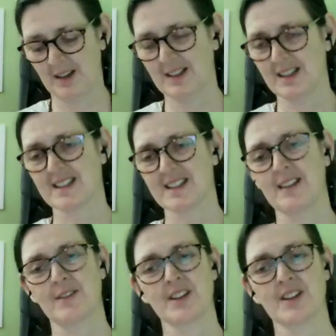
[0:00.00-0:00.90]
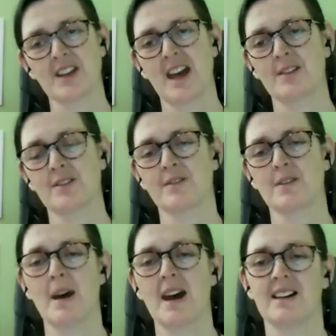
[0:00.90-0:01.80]
And listening for the sound of
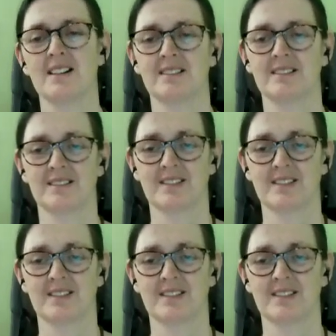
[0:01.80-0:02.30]
the bell